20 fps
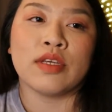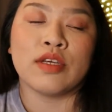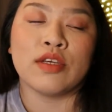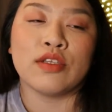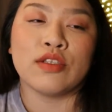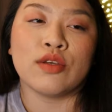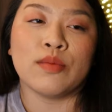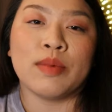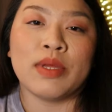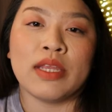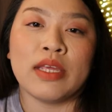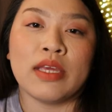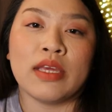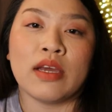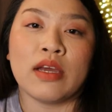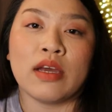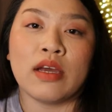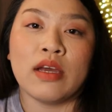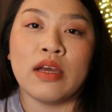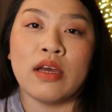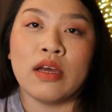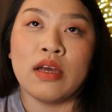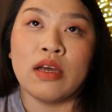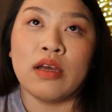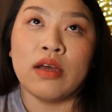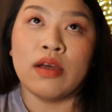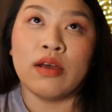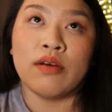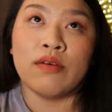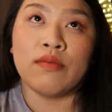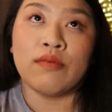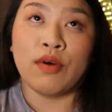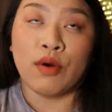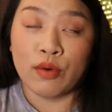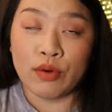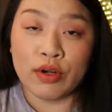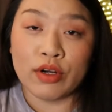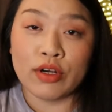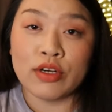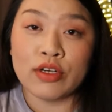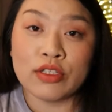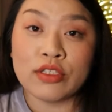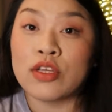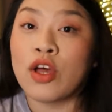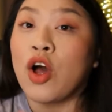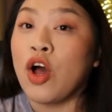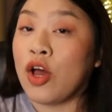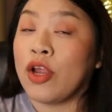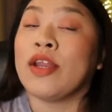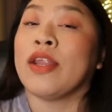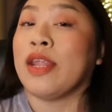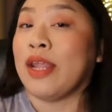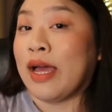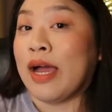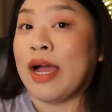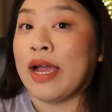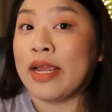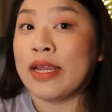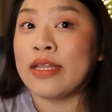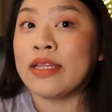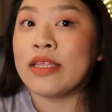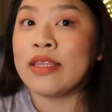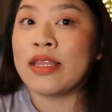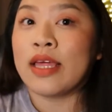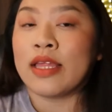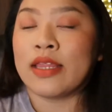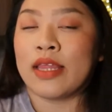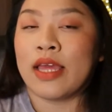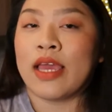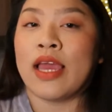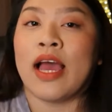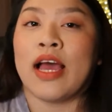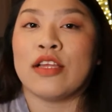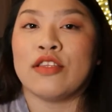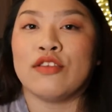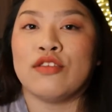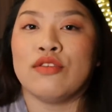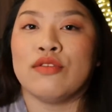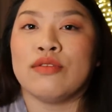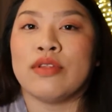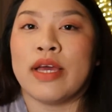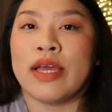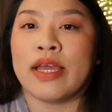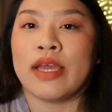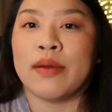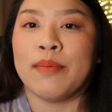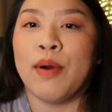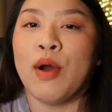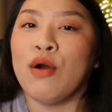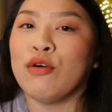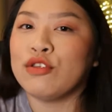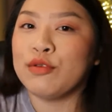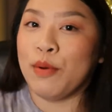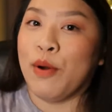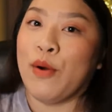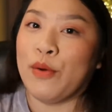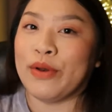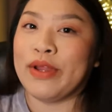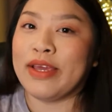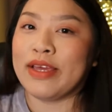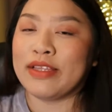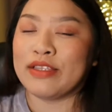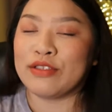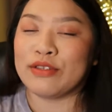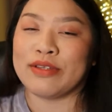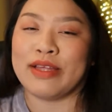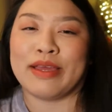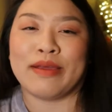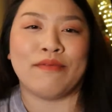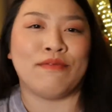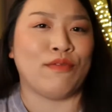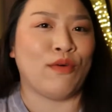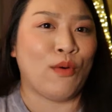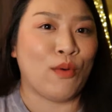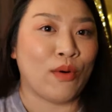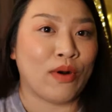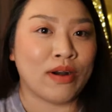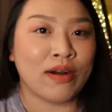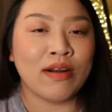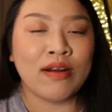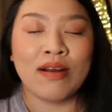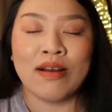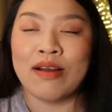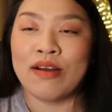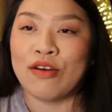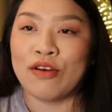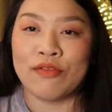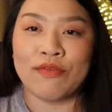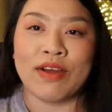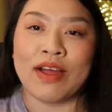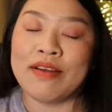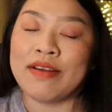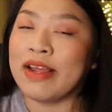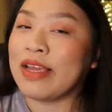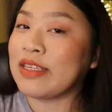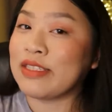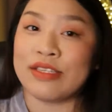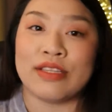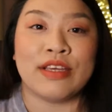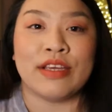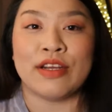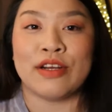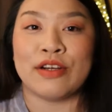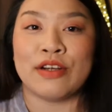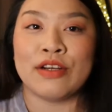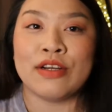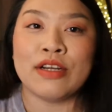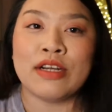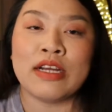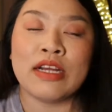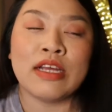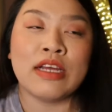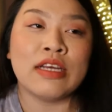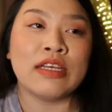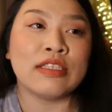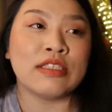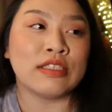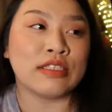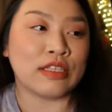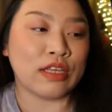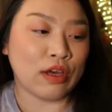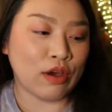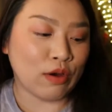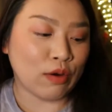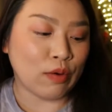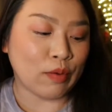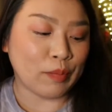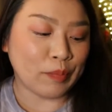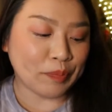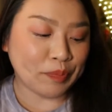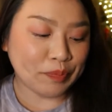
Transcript: so many voters online that they had to like postpone it to like 4 or 5 days later. So